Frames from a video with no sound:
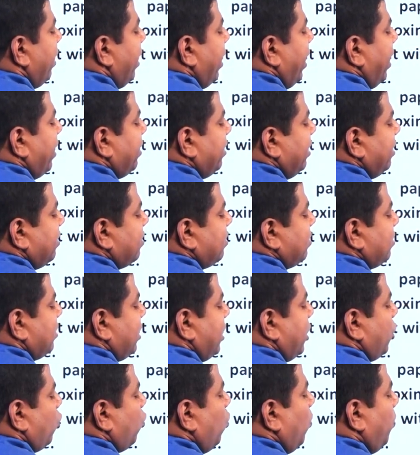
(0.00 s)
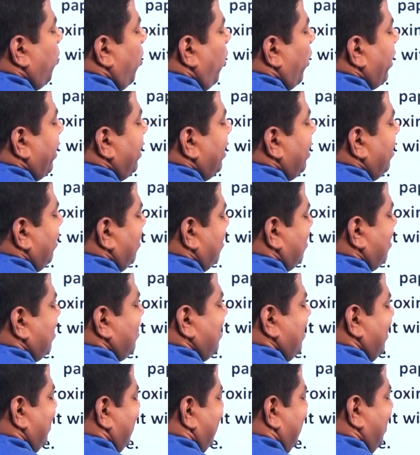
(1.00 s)
and this Q point is
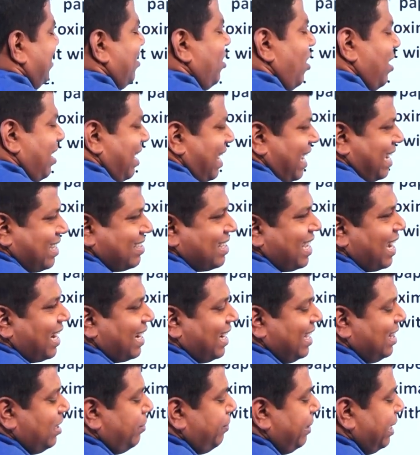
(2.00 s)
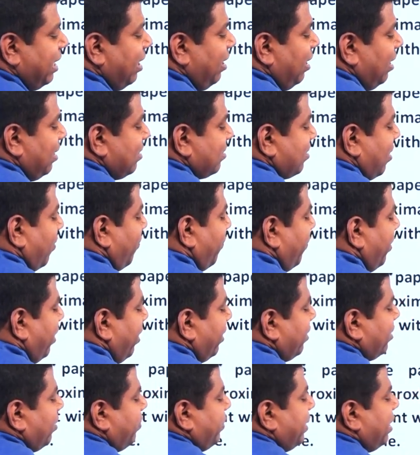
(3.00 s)
not exactly in the middle, somewhere
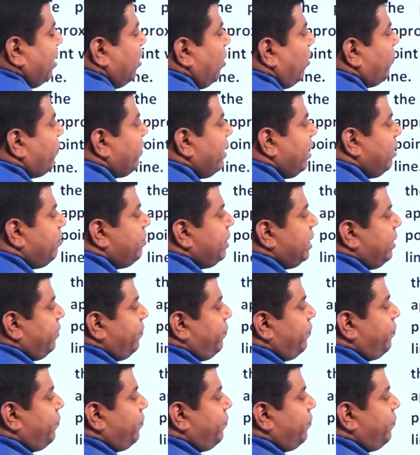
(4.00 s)
in the middle of AB.